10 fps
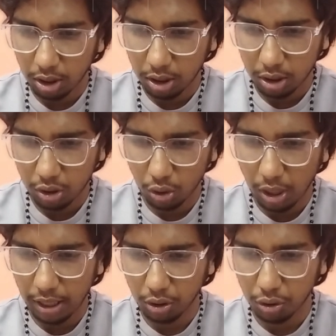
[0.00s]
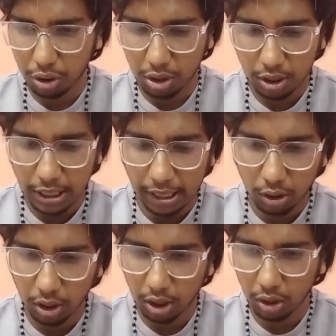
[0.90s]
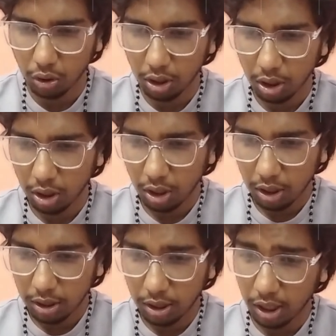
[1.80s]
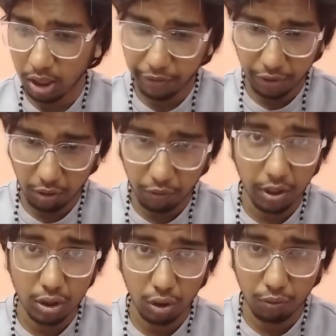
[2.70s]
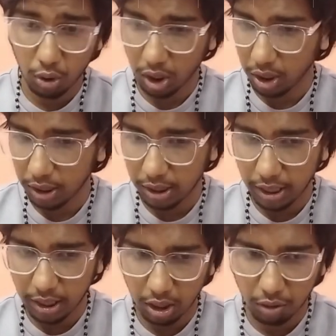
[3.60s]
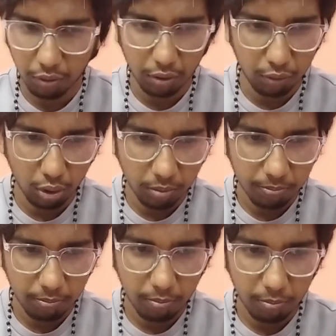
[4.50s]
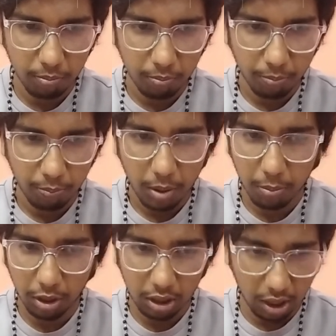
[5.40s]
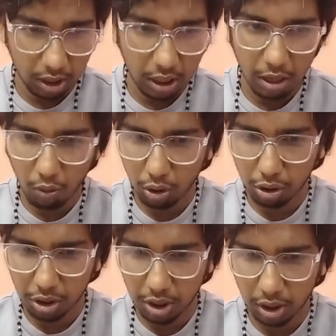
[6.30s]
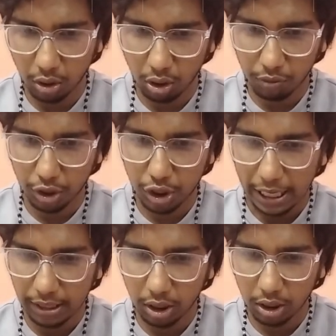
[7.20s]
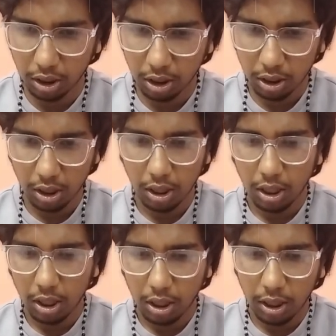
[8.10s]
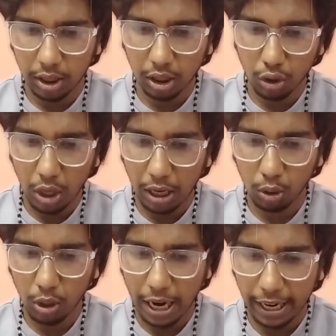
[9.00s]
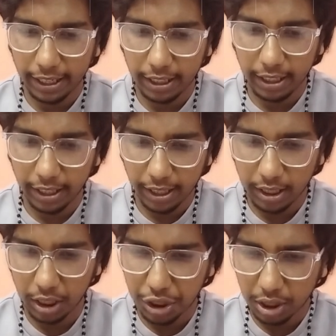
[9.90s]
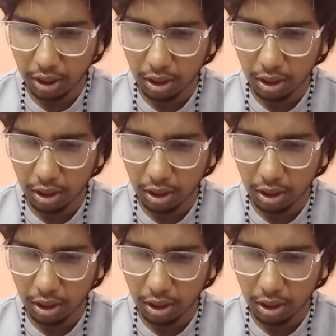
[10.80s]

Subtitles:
So I use chat trigger node. There are different ways of triggering the NetN workflow, but currently I want to restrict only for chat trigger. Later you have to add an AI agent.